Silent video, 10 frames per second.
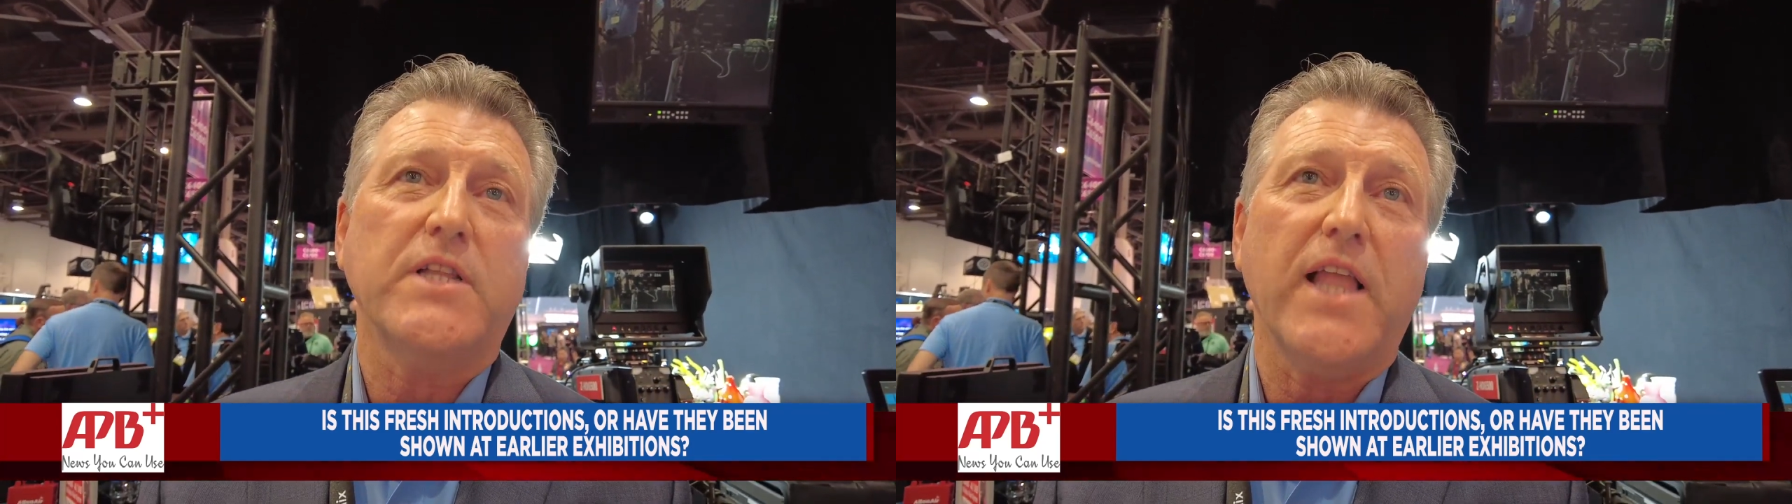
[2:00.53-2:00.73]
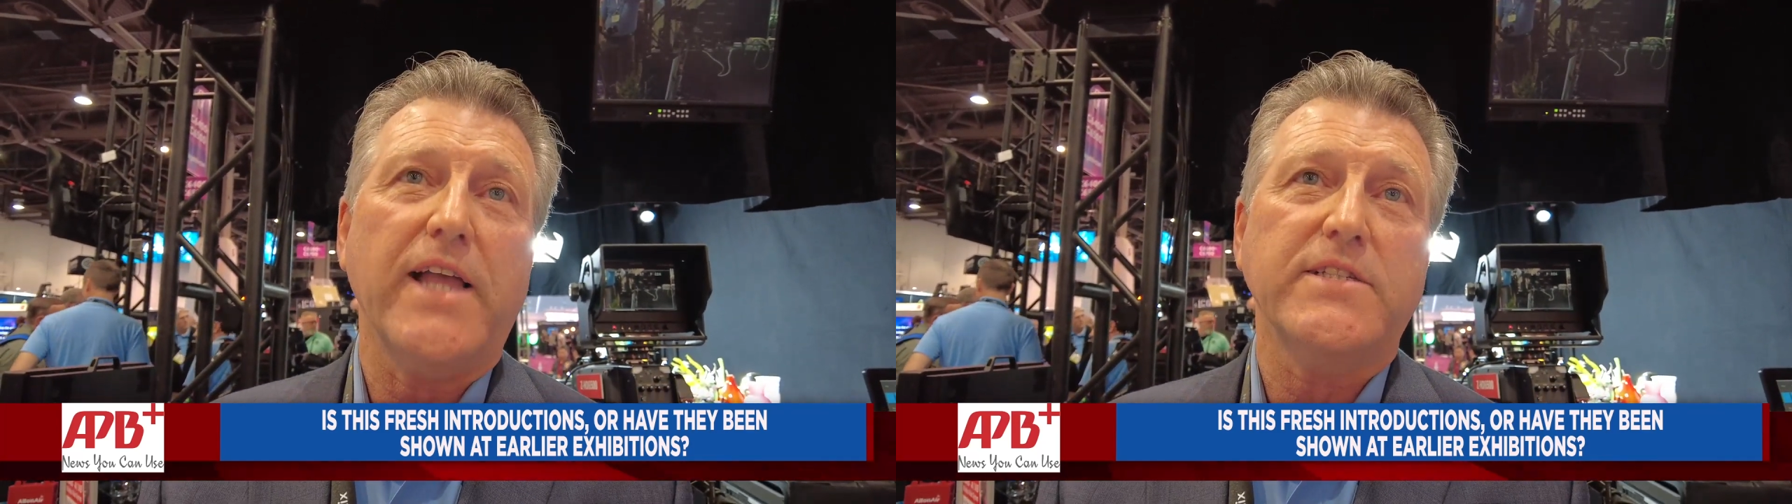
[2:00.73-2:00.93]

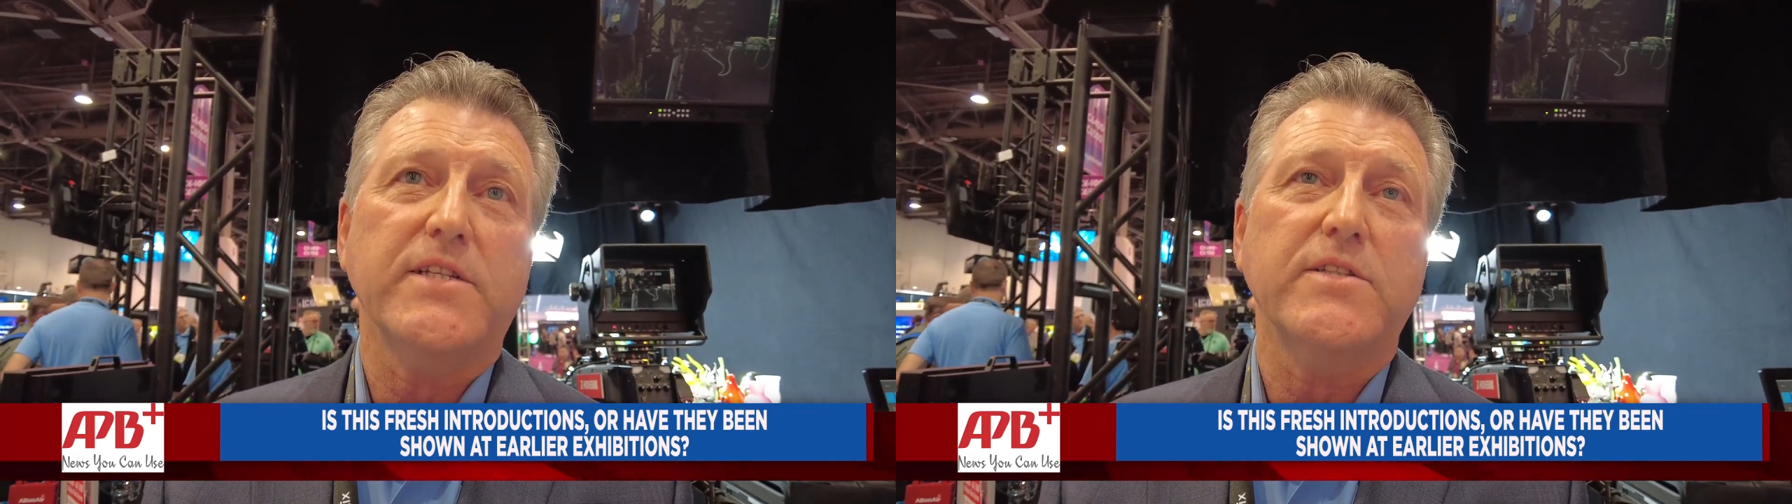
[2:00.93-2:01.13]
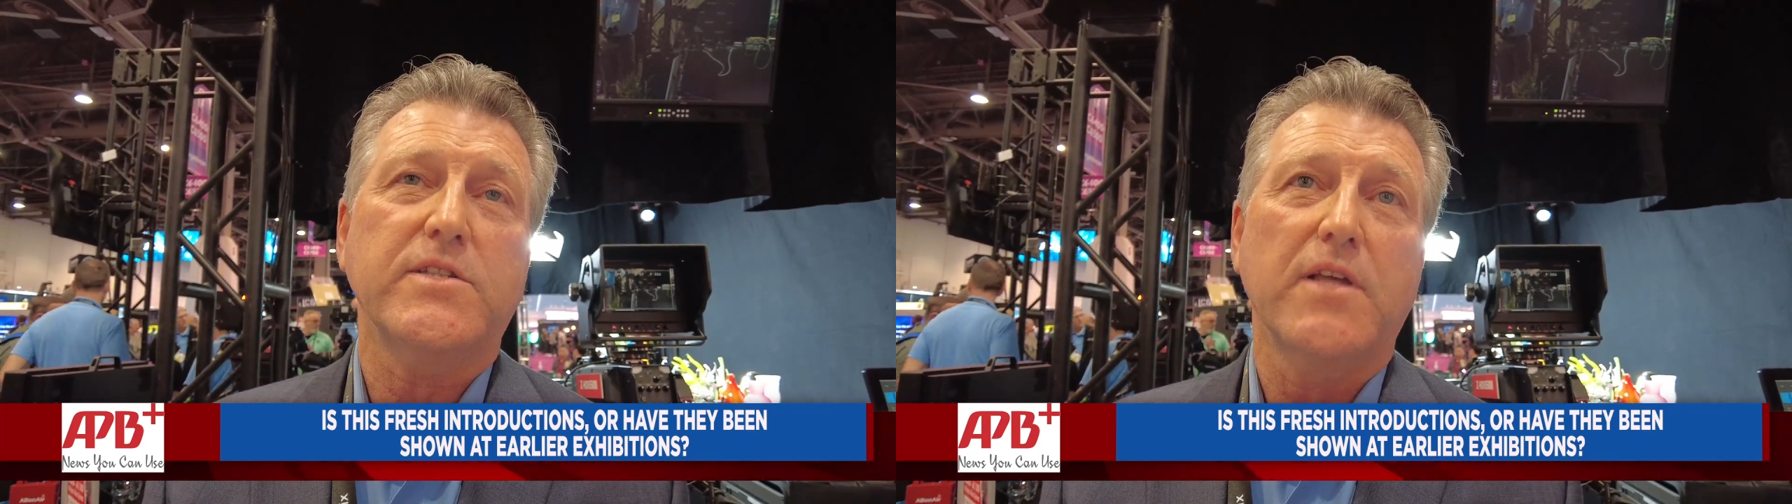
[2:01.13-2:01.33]
the
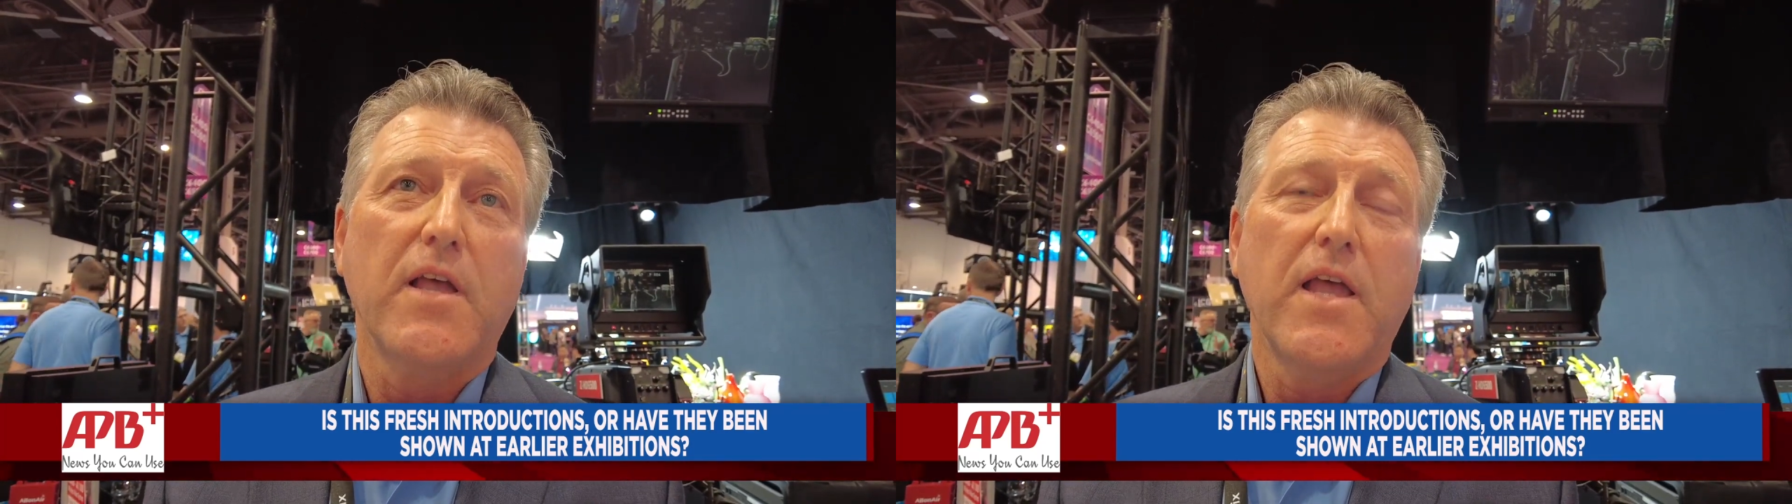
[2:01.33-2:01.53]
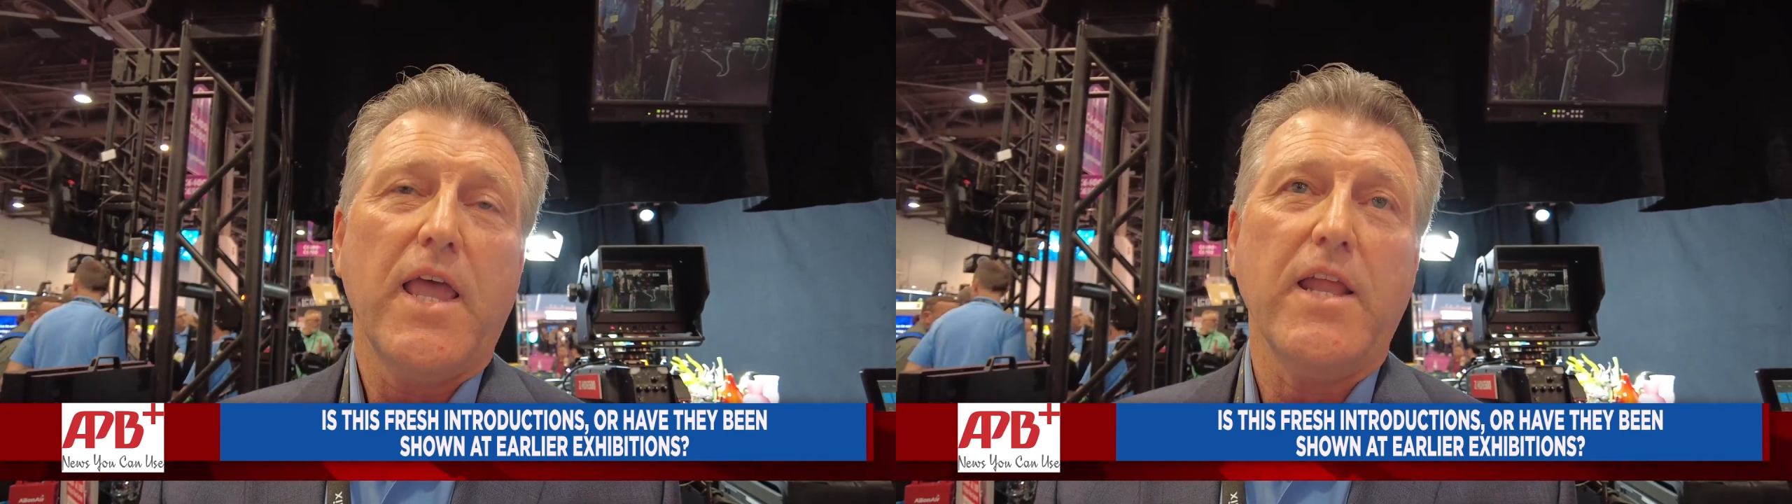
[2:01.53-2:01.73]
license
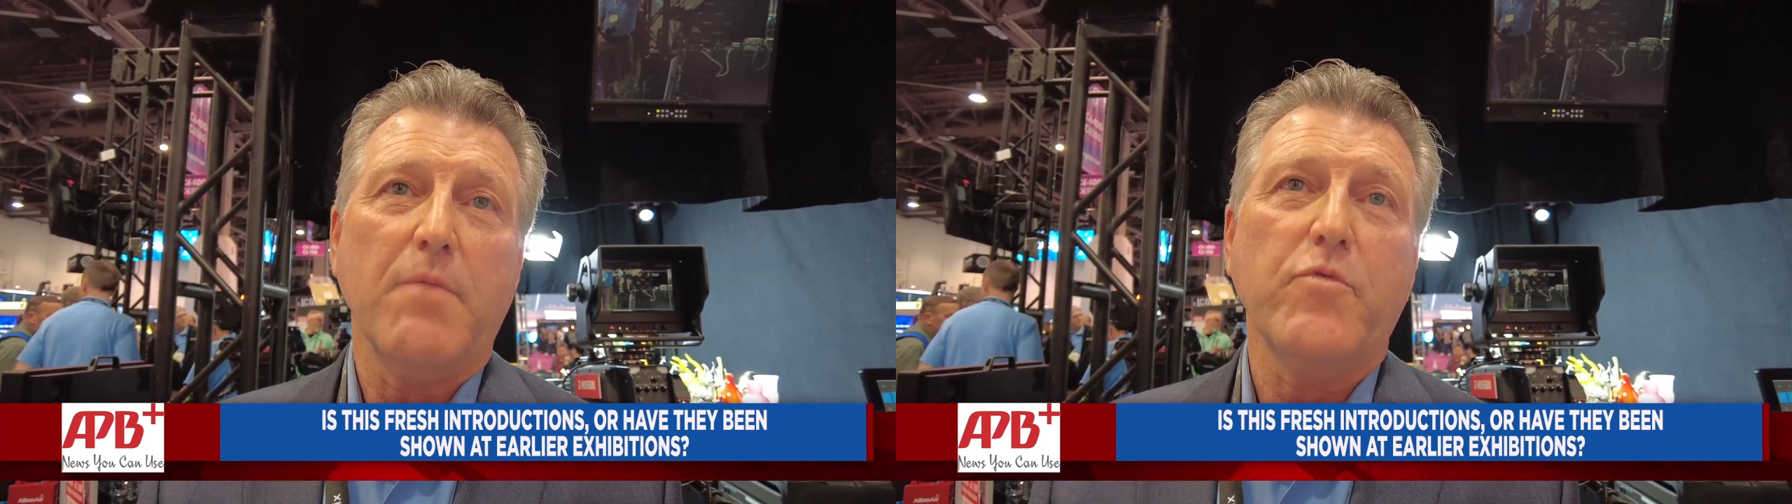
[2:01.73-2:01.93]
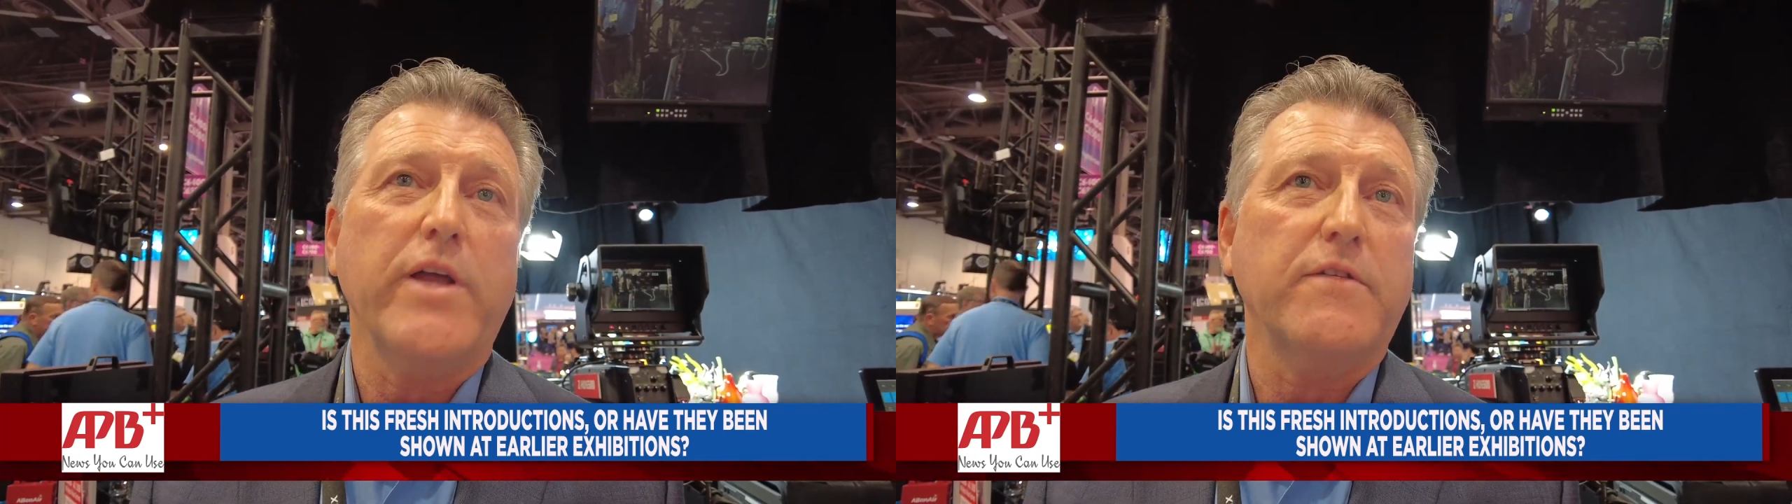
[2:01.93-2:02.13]
and
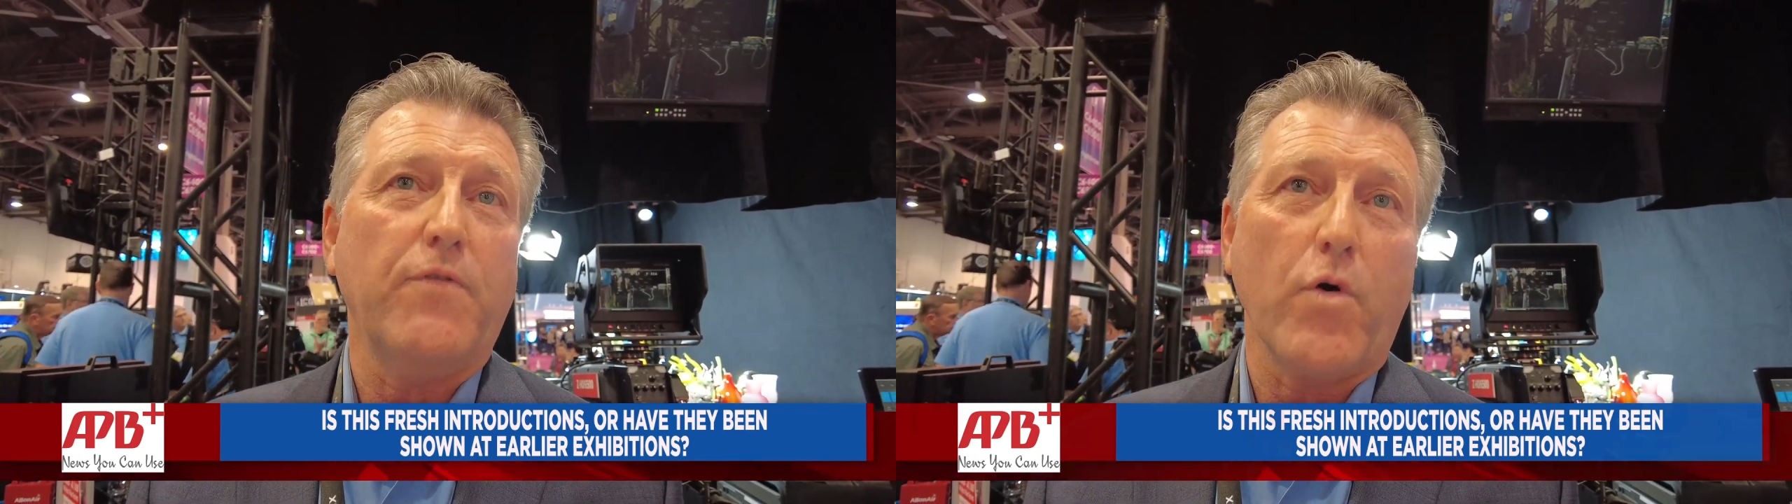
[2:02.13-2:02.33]
upgrade the